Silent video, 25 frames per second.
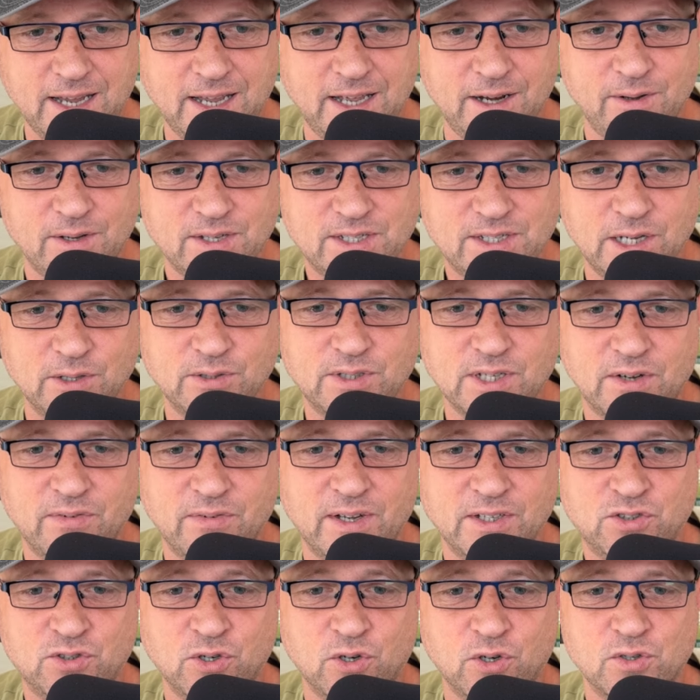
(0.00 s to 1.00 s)
Anyway, Celtic have
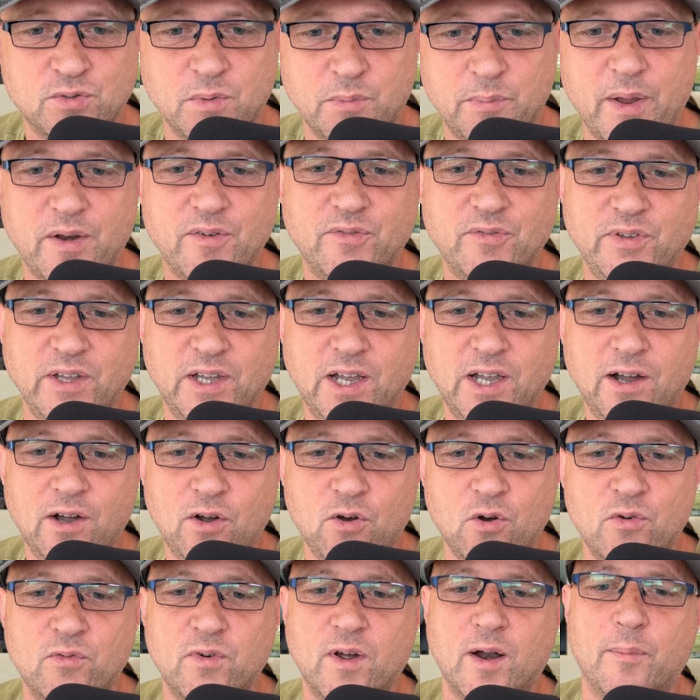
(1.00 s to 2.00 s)
had talks with
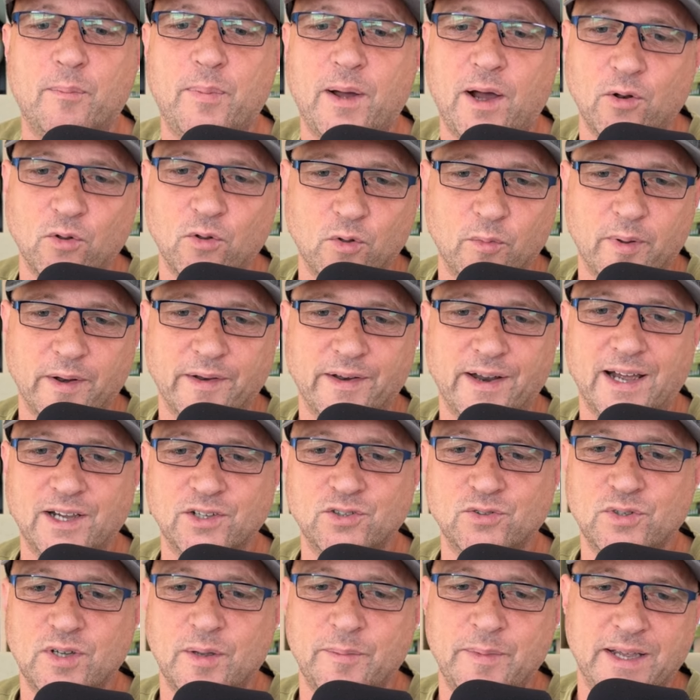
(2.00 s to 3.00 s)
Benfica over Paulo
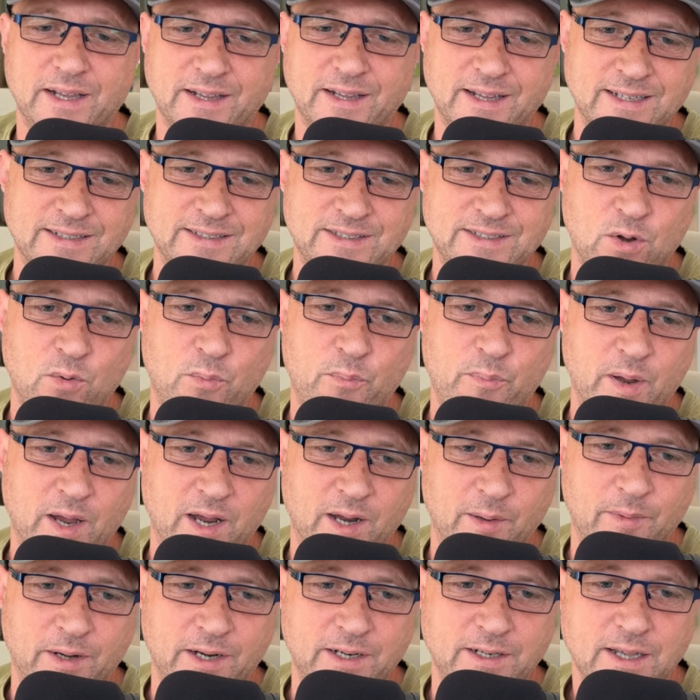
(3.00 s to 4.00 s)
Bernardo and make that deal
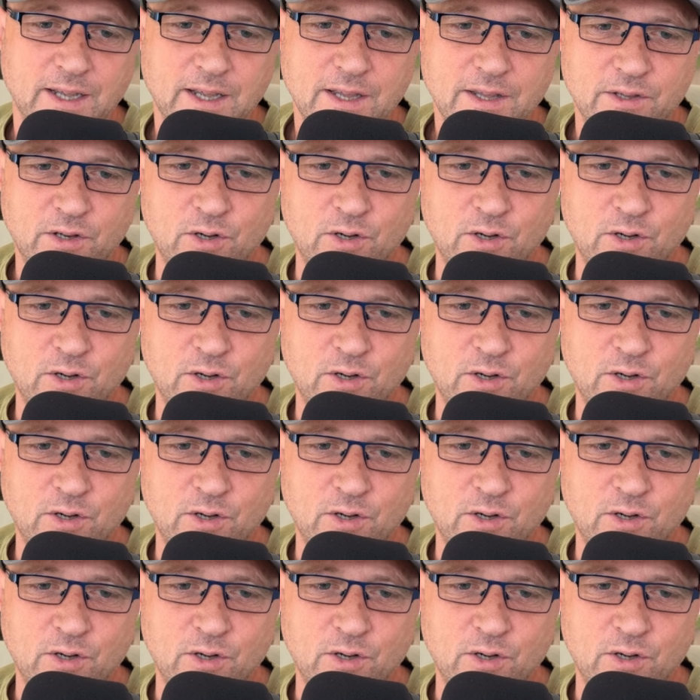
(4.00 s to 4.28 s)
permanent.